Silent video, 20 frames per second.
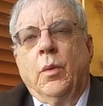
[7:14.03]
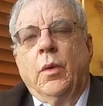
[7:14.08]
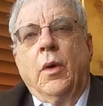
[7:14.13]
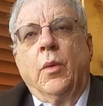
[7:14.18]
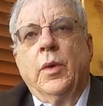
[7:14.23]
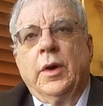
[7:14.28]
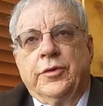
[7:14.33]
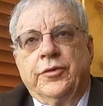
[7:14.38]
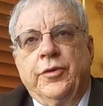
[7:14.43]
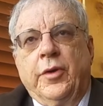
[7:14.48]
while
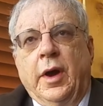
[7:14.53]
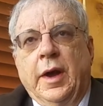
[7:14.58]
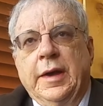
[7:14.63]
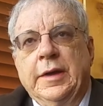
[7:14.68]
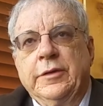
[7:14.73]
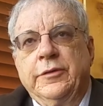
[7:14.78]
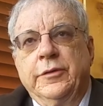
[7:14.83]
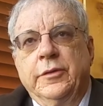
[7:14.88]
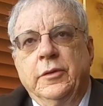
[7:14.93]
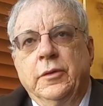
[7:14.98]
we're
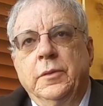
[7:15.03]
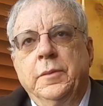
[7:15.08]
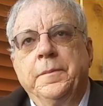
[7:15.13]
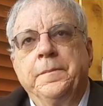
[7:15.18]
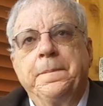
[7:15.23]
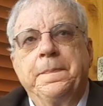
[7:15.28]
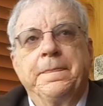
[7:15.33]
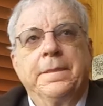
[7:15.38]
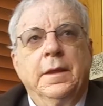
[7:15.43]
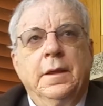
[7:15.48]
trying to
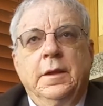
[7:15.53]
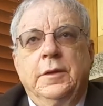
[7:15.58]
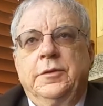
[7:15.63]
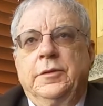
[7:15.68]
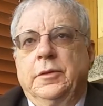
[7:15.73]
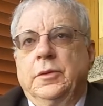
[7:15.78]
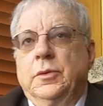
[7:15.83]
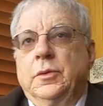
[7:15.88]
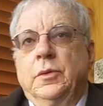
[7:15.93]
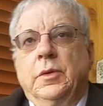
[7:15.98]

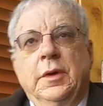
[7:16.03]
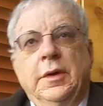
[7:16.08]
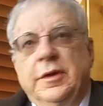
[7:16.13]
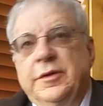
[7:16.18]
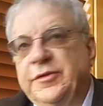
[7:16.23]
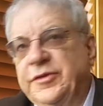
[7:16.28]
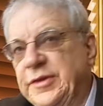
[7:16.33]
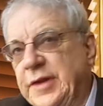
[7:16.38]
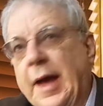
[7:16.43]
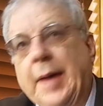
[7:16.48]
to
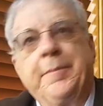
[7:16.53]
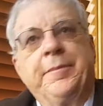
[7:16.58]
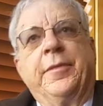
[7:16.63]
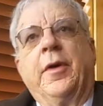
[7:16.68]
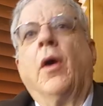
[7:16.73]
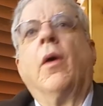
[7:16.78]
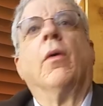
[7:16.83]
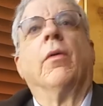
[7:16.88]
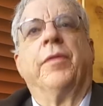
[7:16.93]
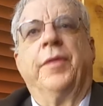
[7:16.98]
stop the
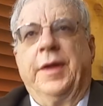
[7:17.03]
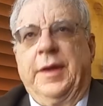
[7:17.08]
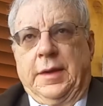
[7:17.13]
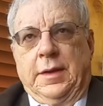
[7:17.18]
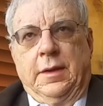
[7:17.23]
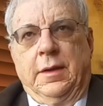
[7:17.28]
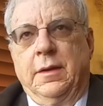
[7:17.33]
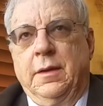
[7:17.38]
whole thing